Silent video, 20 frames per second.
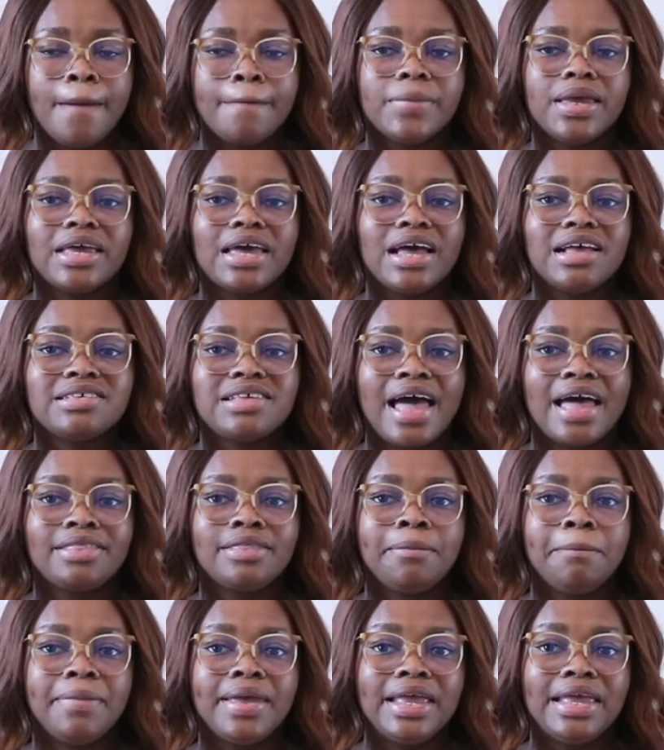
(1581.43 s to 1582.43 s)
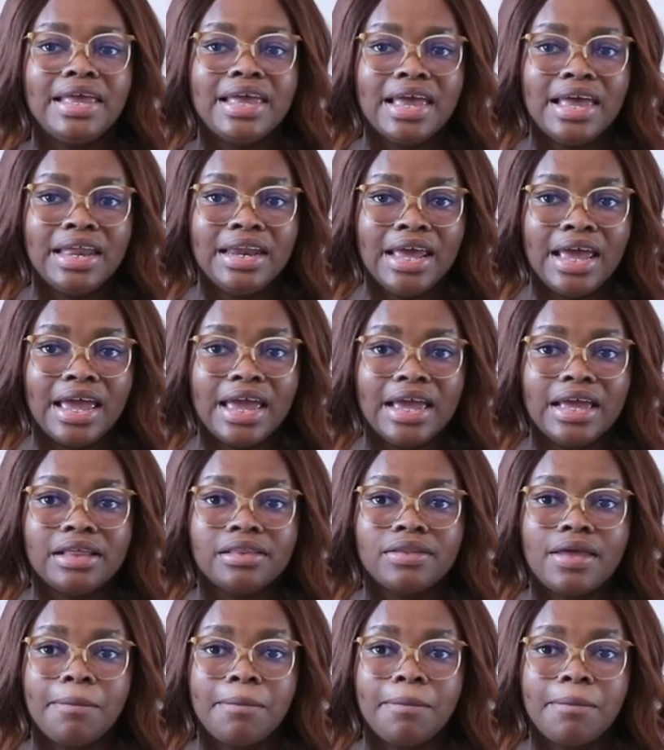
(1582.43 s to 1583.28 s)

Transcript: Because at the beginning,